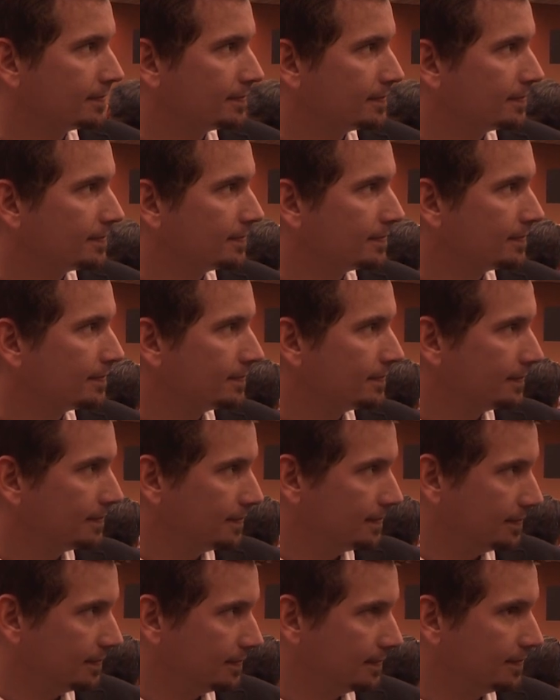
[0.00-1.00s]

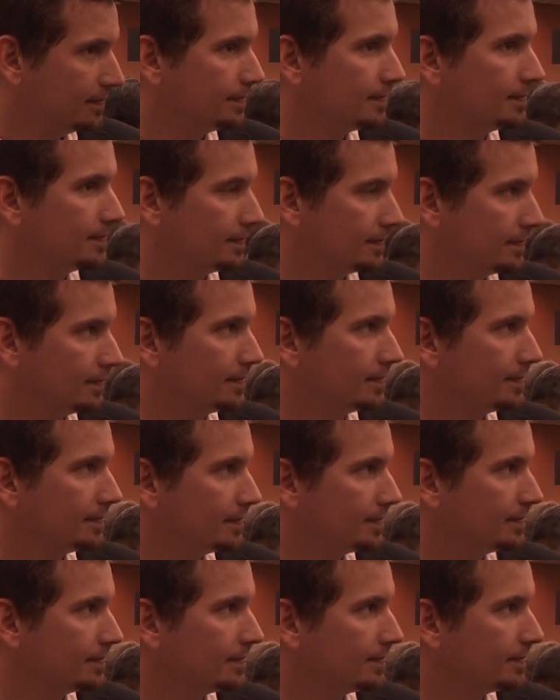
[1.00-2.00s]

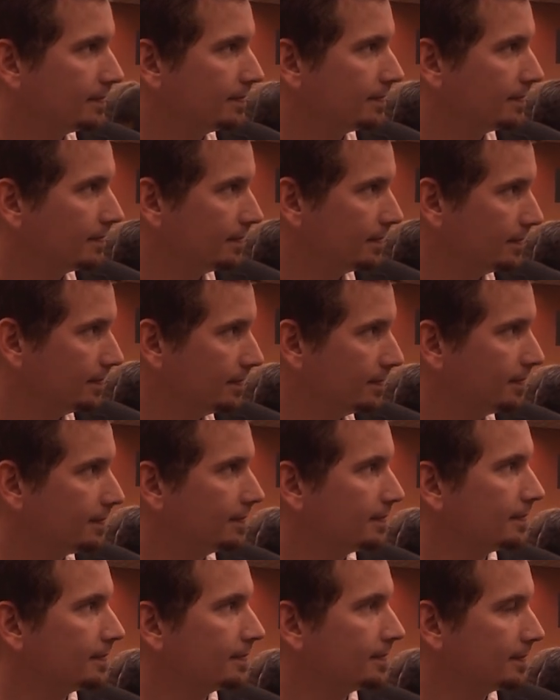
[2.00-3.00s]

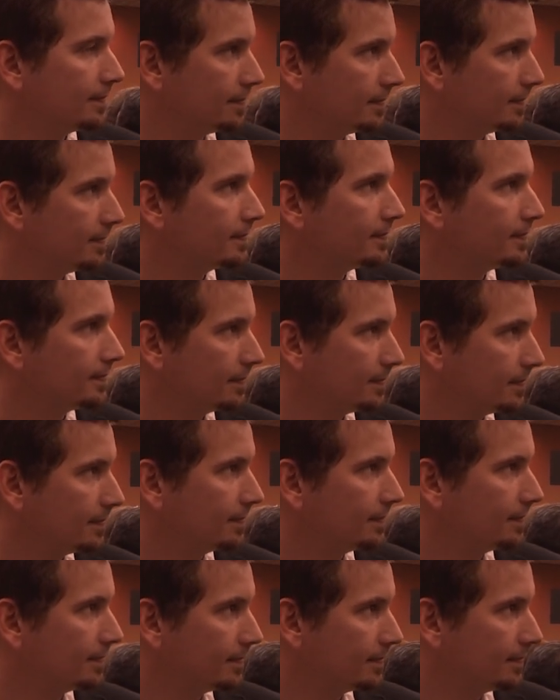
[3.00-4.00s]

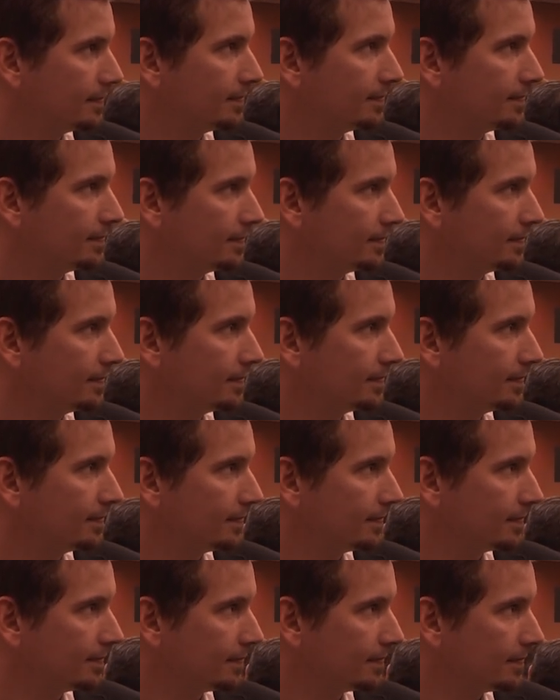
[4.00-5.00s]

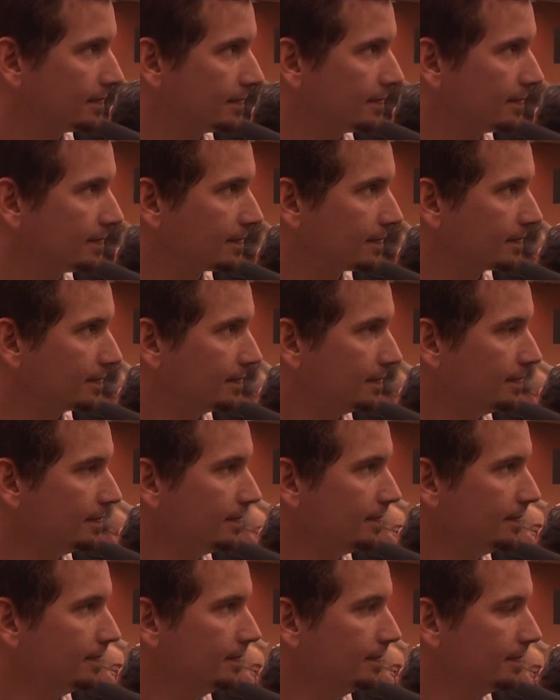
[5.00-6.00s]

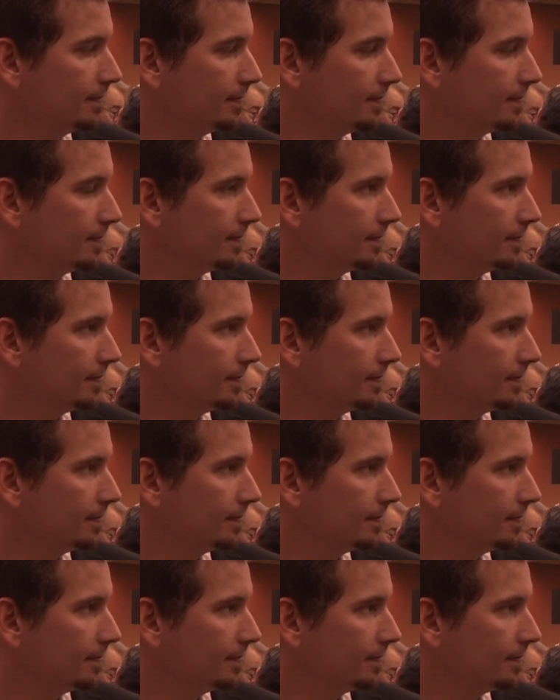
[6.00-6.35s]
(silent)